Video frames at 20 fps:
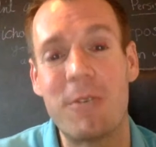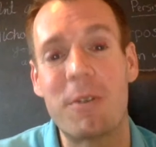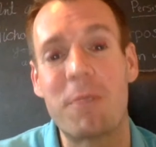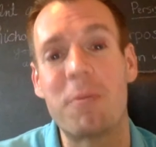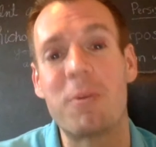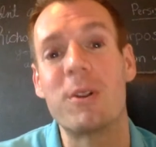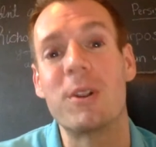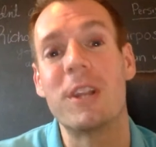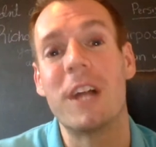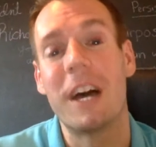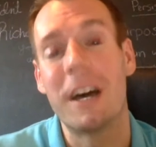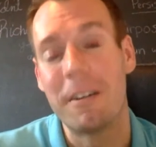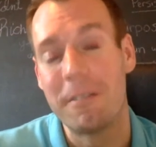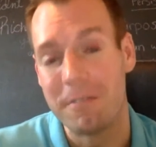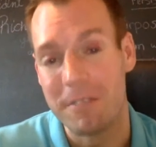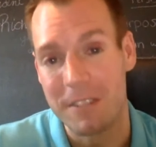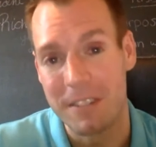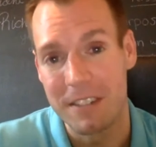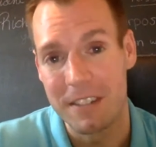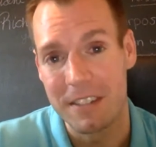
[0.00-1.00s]
you are more
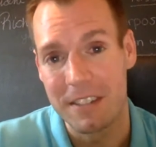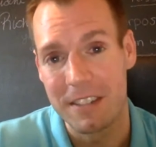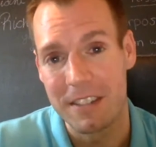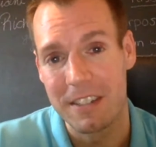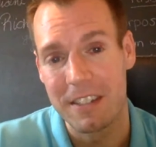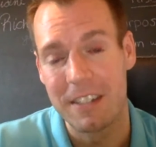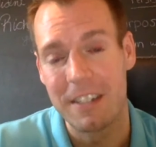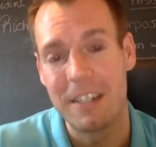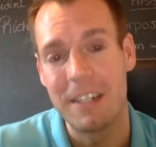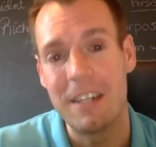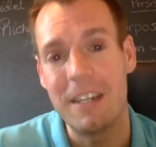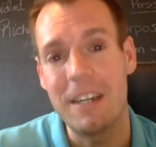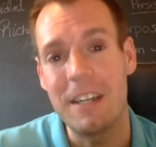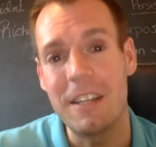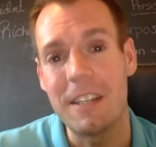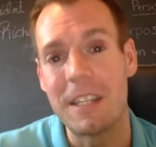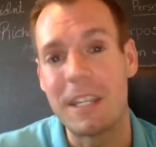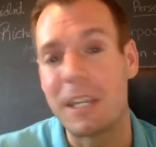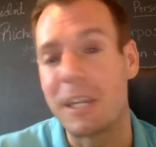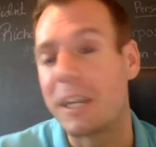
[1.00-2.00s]
loved
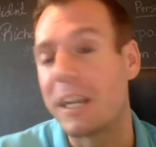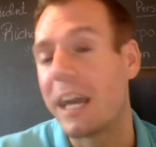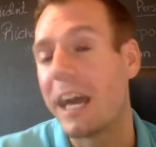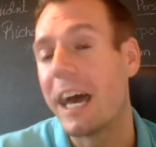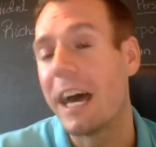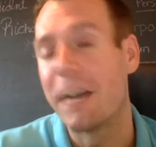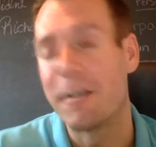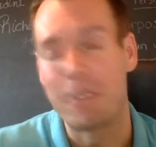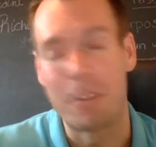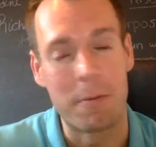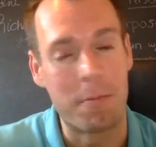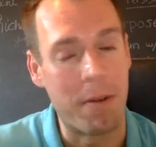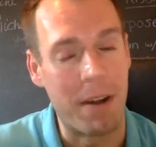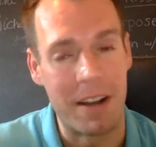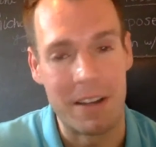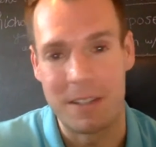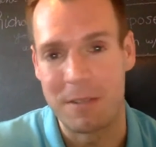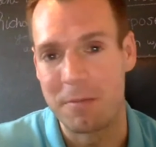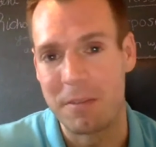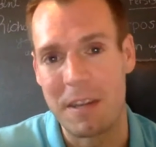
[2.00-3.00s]
than you could ever
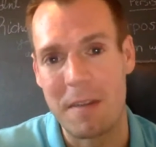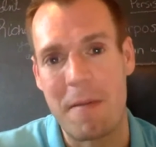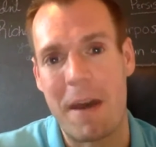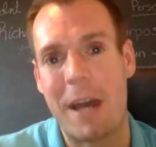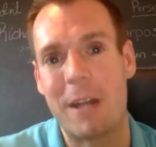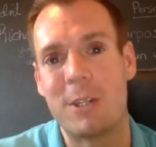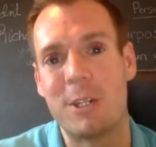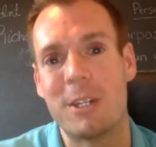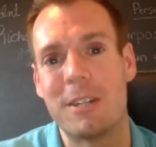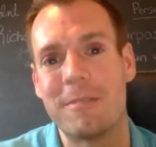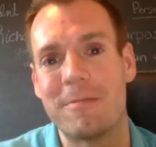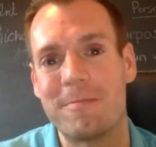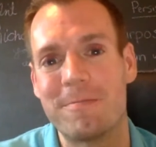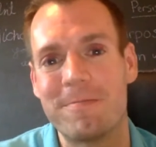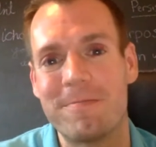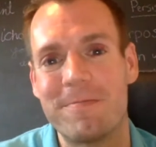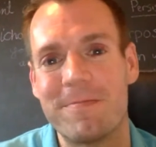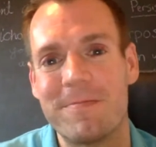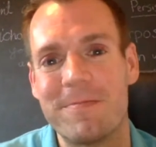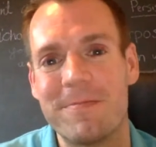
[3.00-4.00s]
possibly imagine.
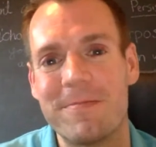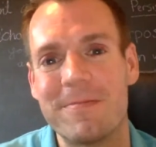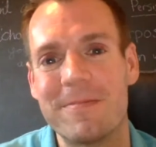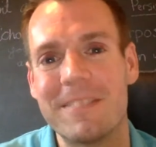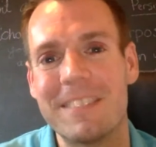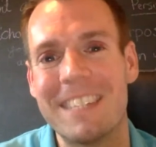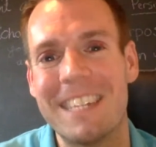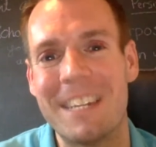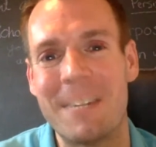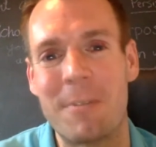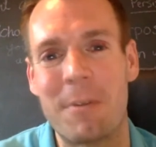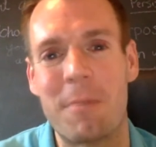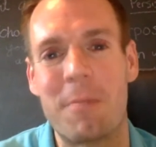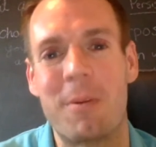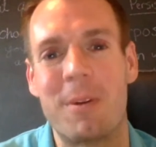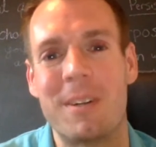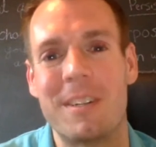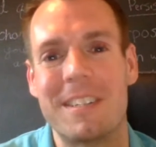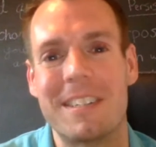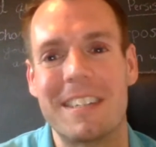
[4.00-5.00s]
And you were
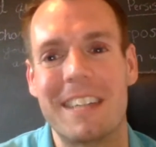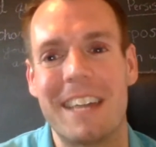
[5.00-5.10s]
born to